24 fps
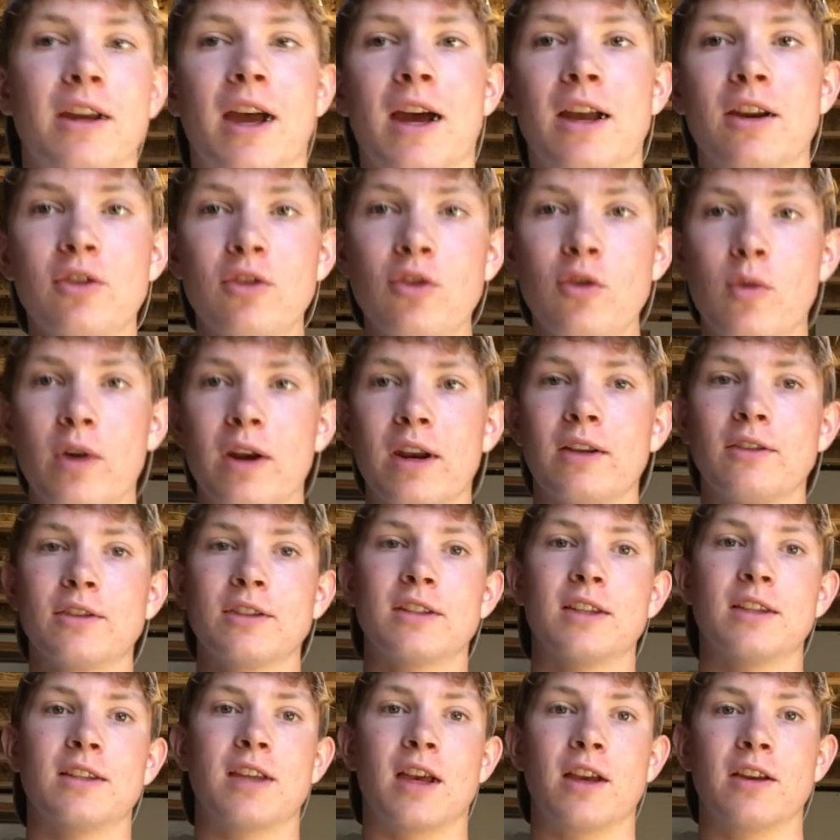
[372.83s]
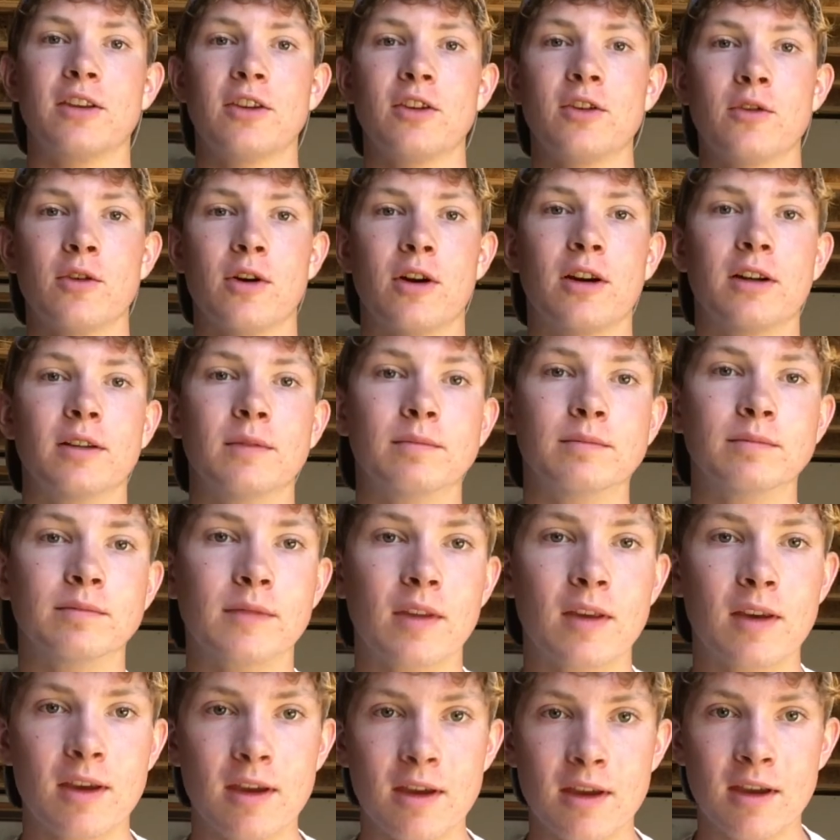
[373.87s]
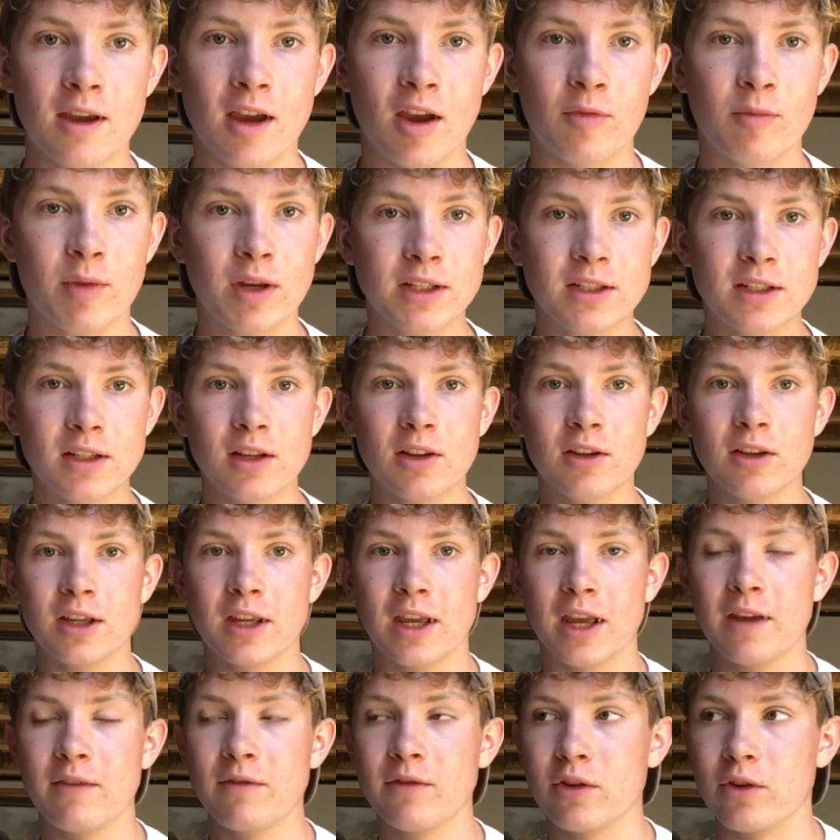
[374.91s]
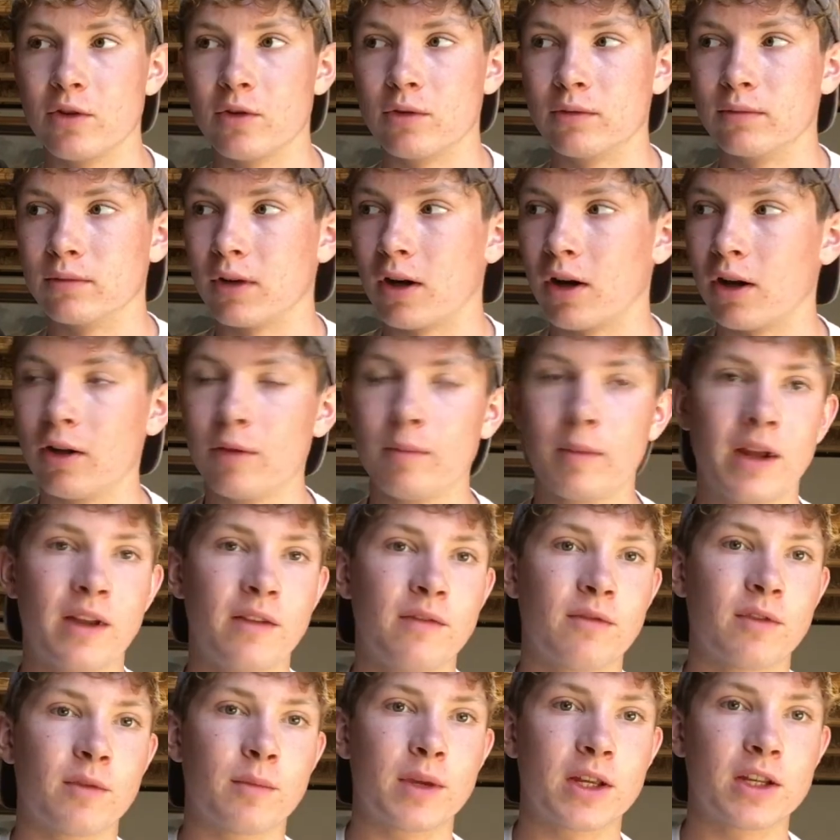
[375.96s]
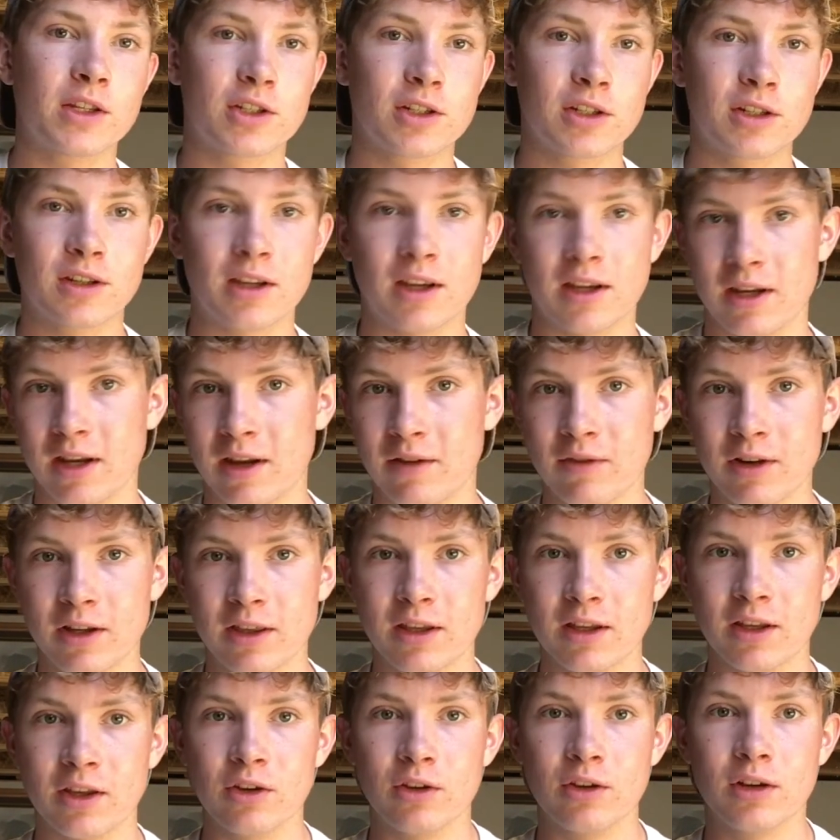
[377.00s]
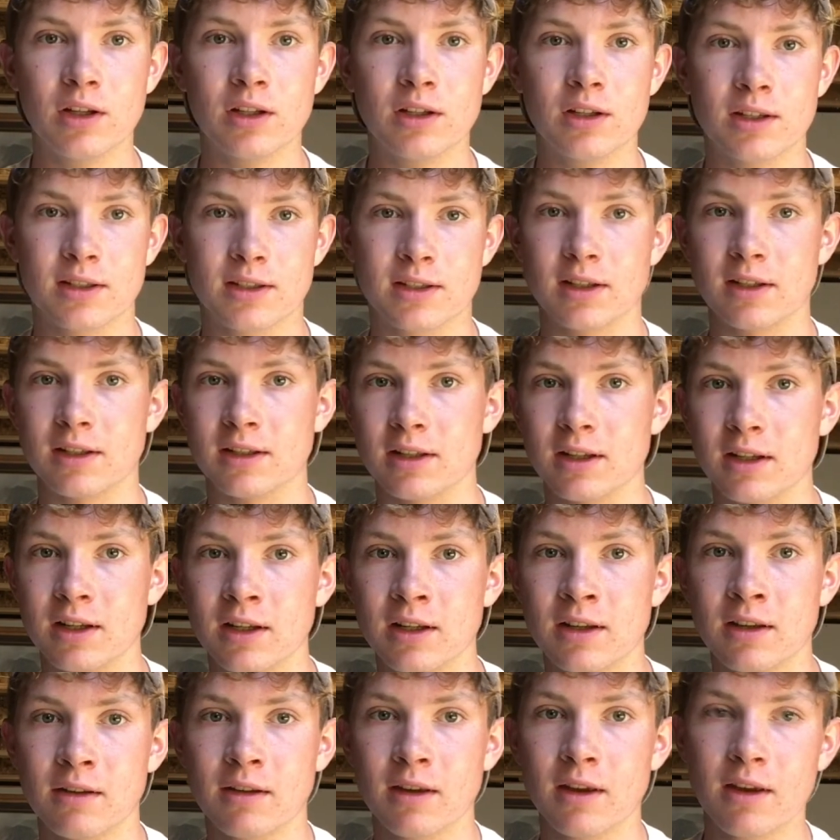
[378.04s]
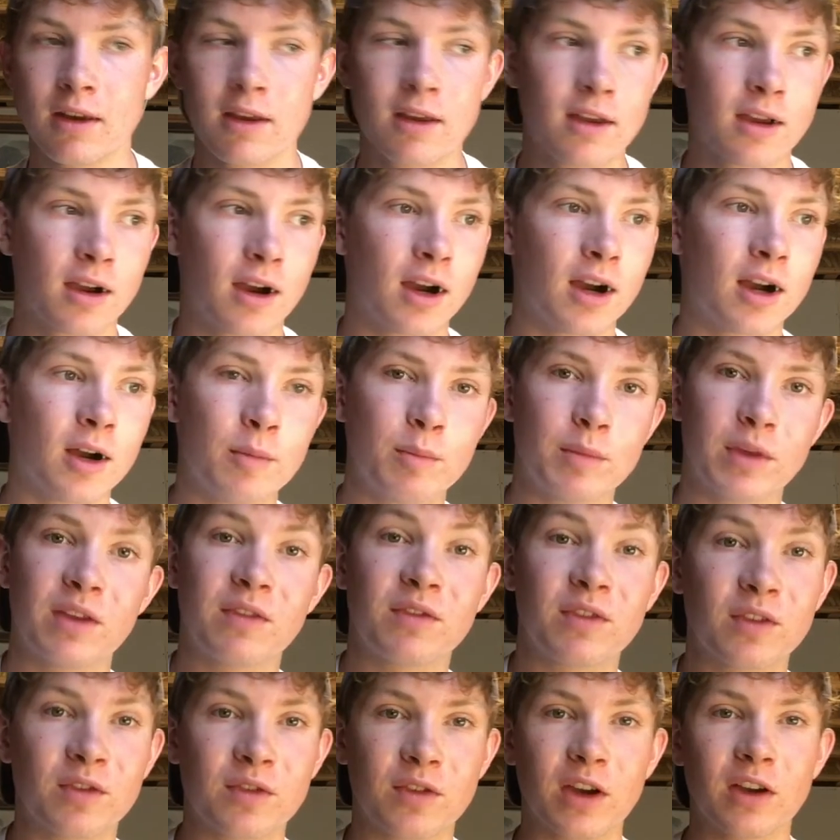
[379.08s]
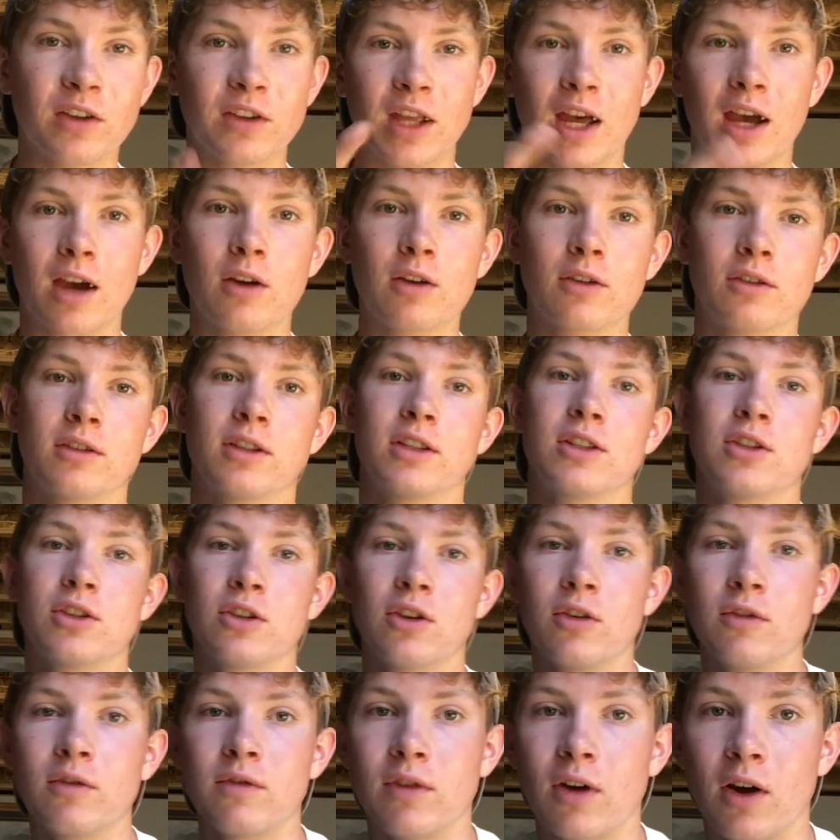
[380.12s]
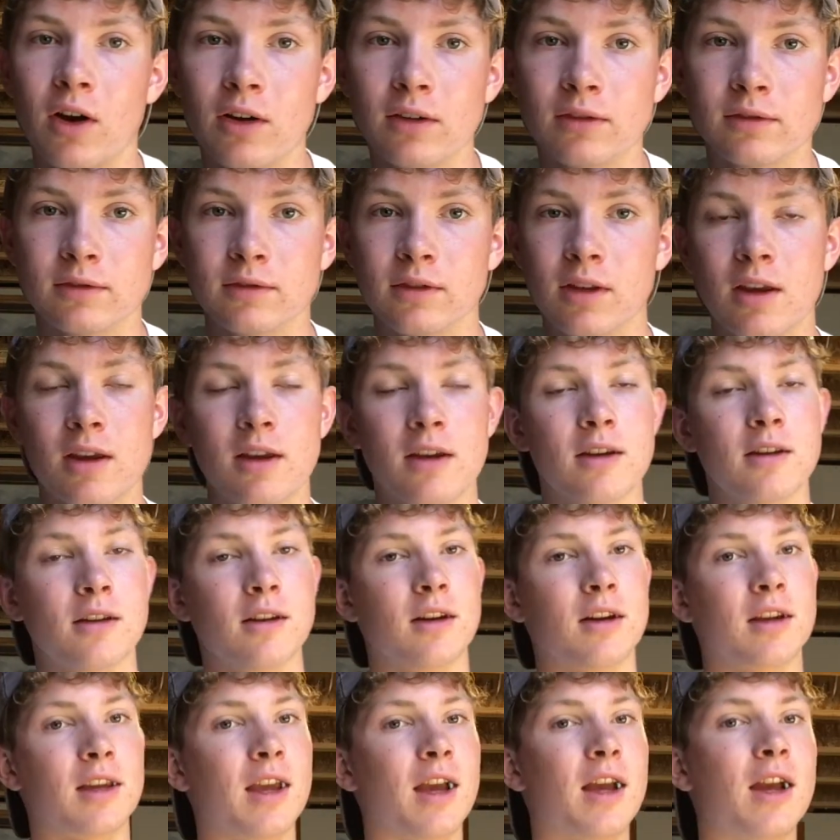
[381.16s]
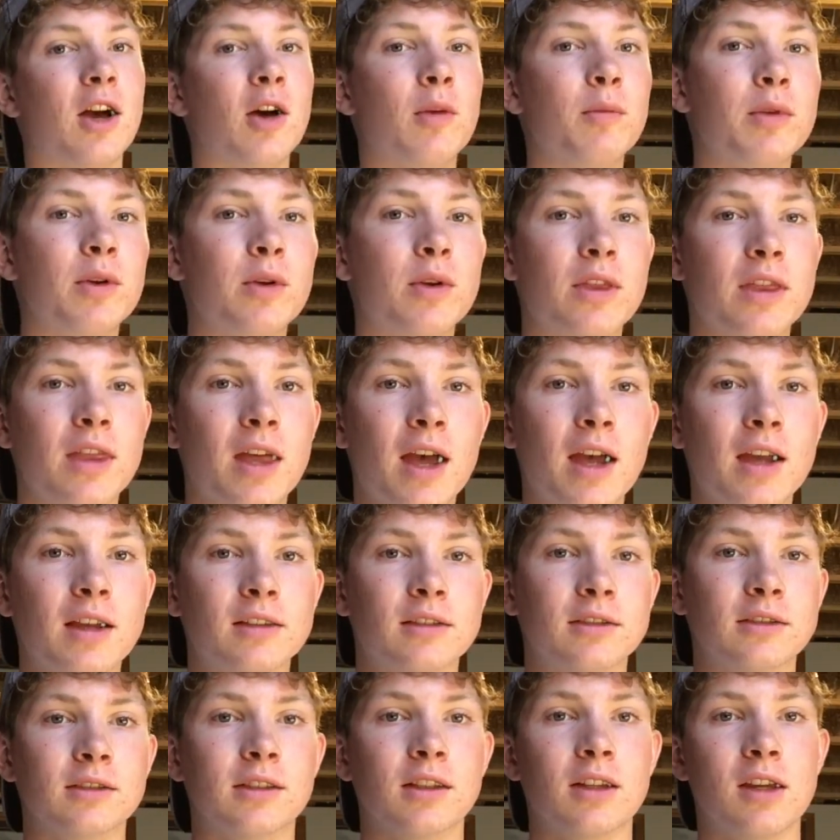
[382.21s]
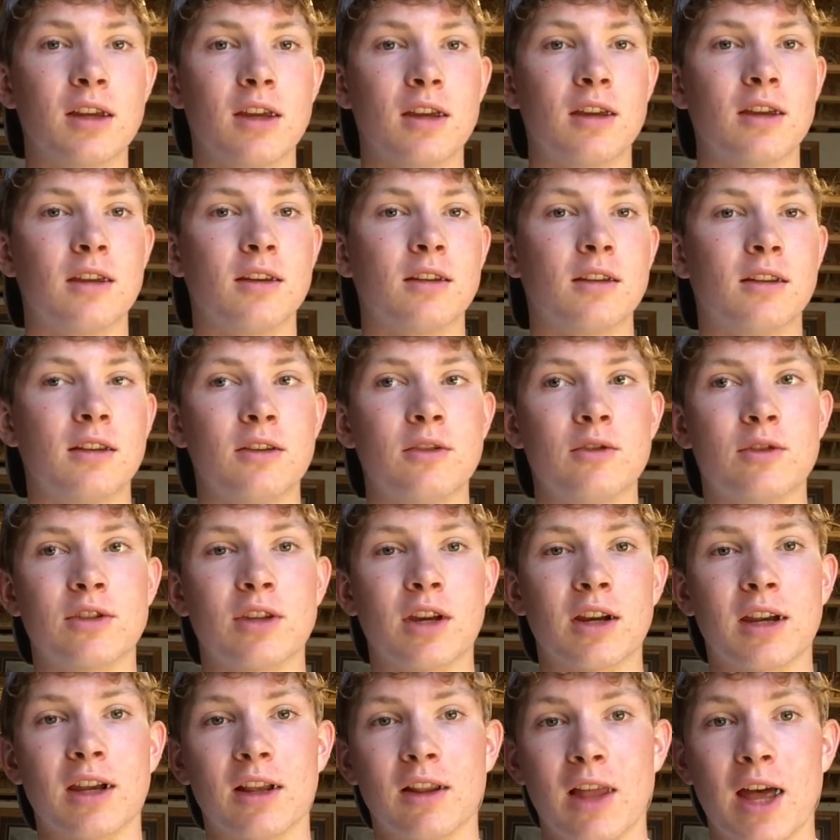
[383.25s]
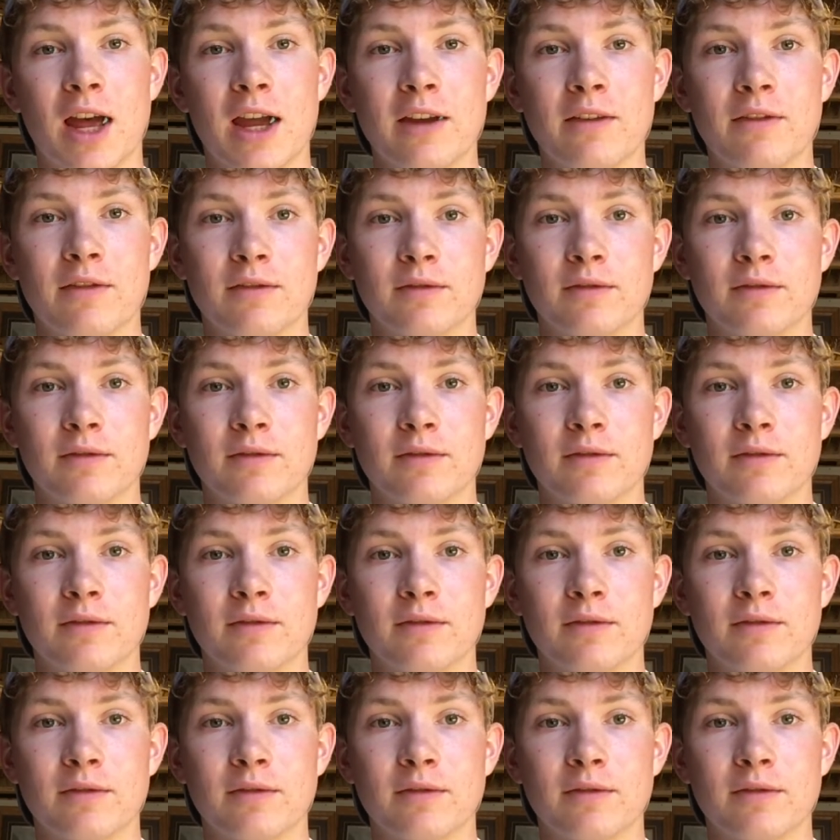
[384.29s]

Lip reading: I don't know what else to tell you. I basically gave you all my information and everything you need to succeed. If you fail now, it's your own fault. Can't help you with that. You suck at life.